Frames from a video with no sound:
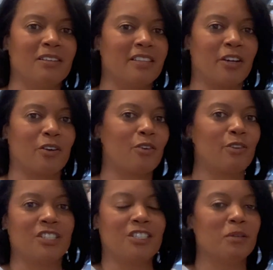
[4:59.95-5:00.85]
their
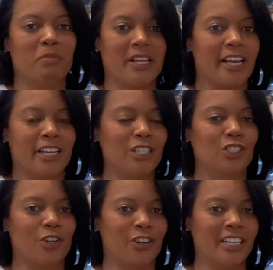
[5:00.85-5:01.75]
Christian planning
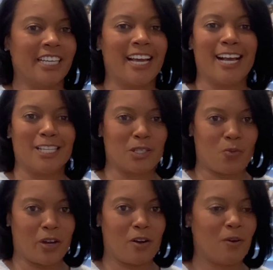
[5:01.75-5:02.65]
journey as
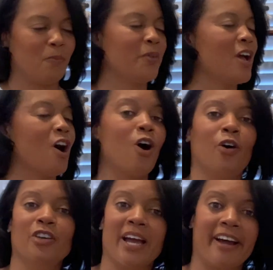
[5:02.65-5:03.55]
well.
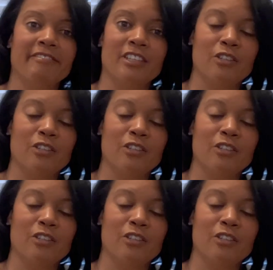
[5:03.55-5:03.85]
All you have to